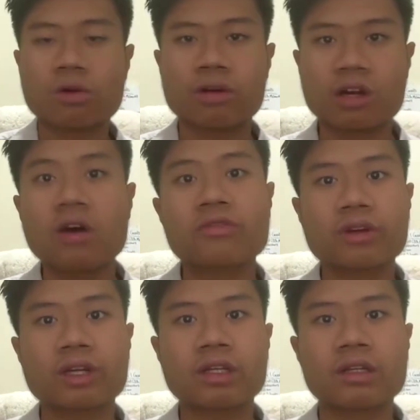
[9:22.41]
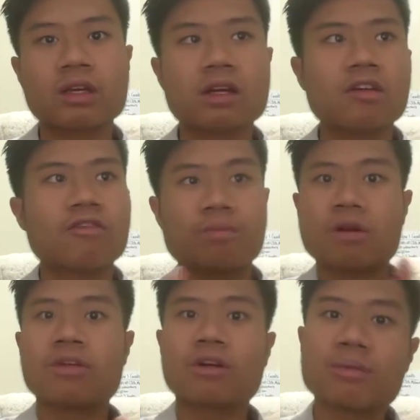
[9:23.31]
already offering from
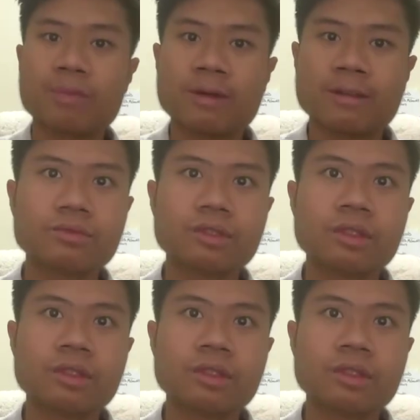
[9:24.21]
other companies.